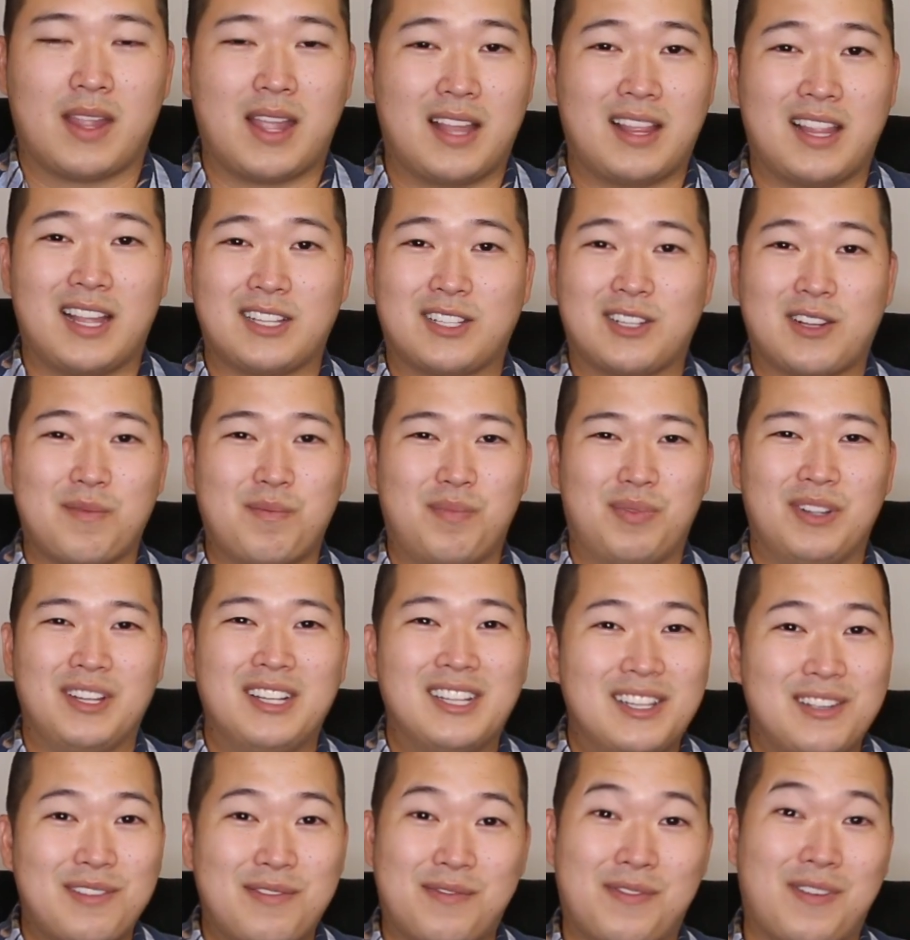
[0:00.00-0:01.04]
And that's
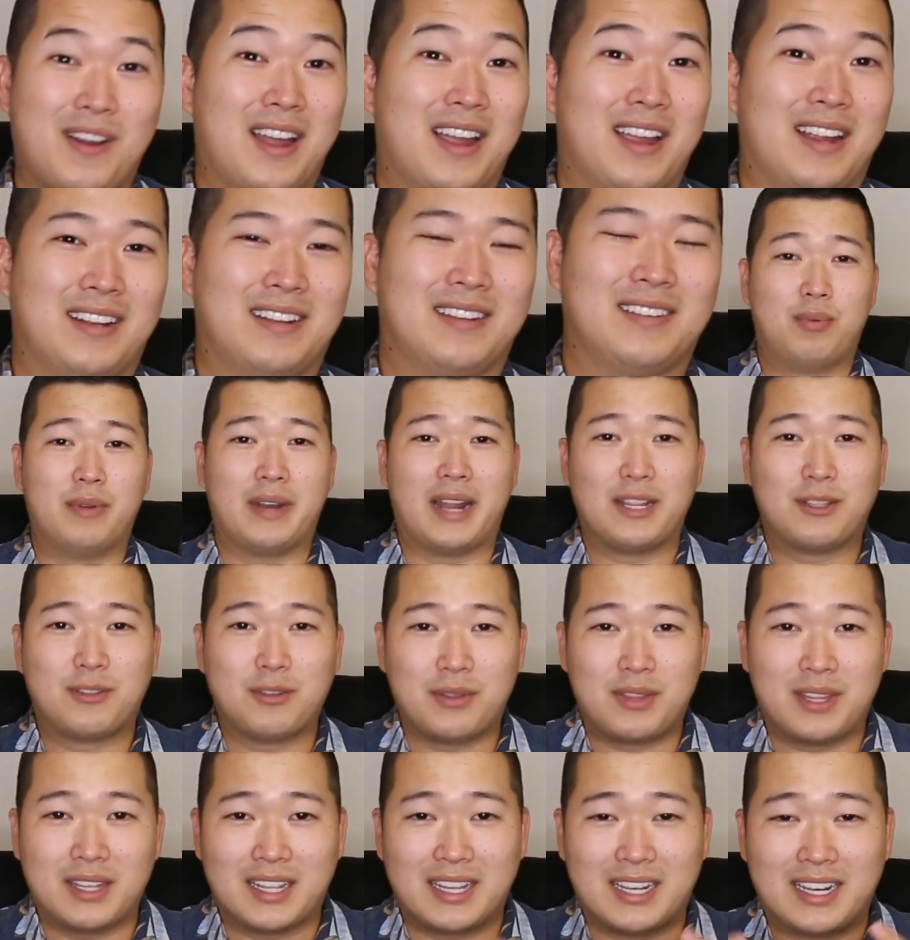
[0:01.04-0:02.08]
completely fine. But I do
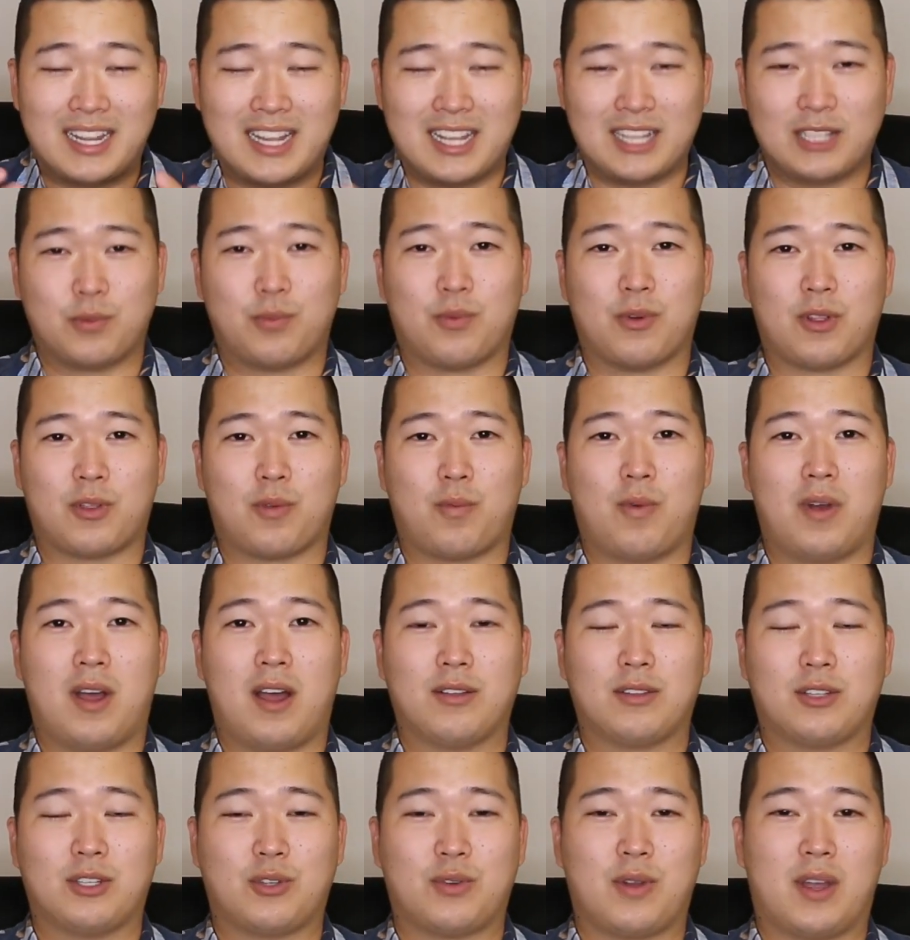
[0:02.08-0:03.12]
think it is
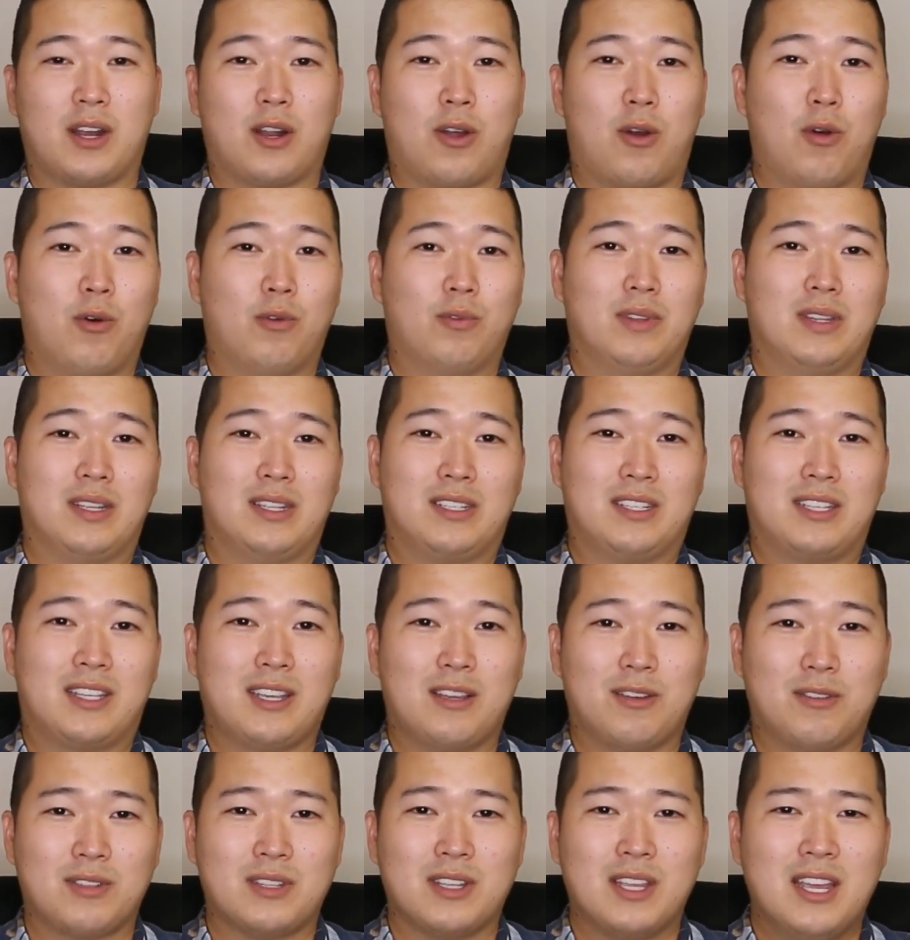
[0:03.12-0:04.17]
worthwhile to try to hone these
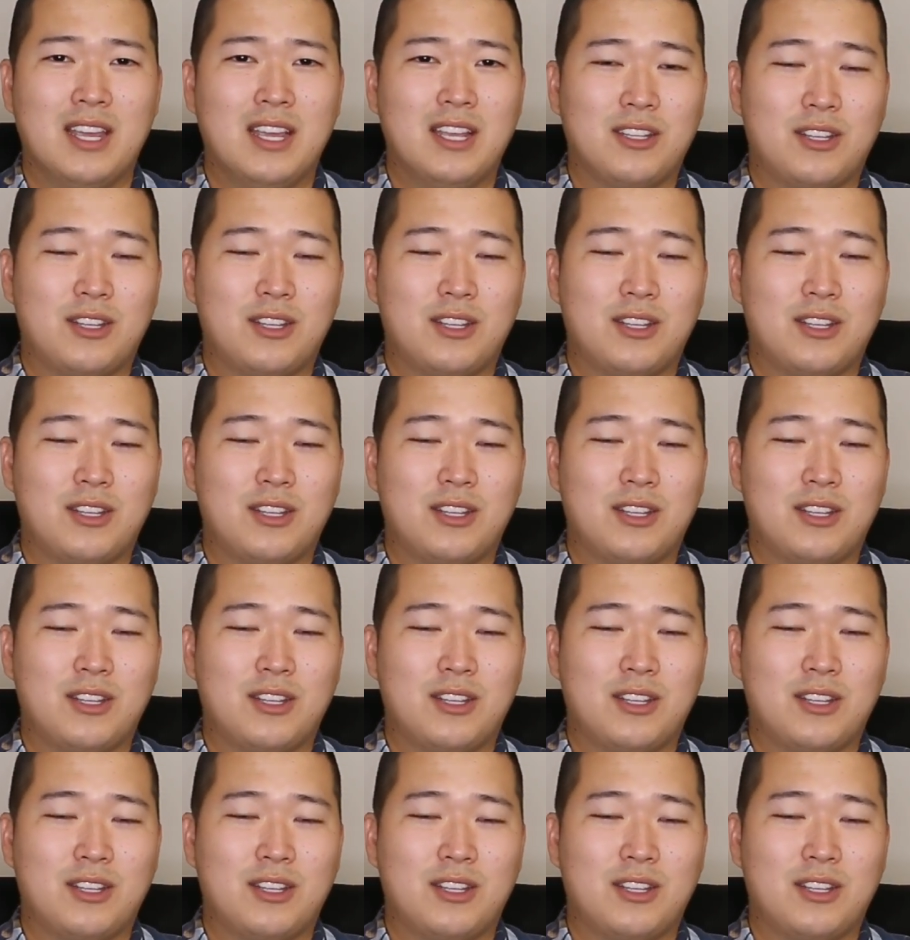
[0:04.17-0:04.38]
skills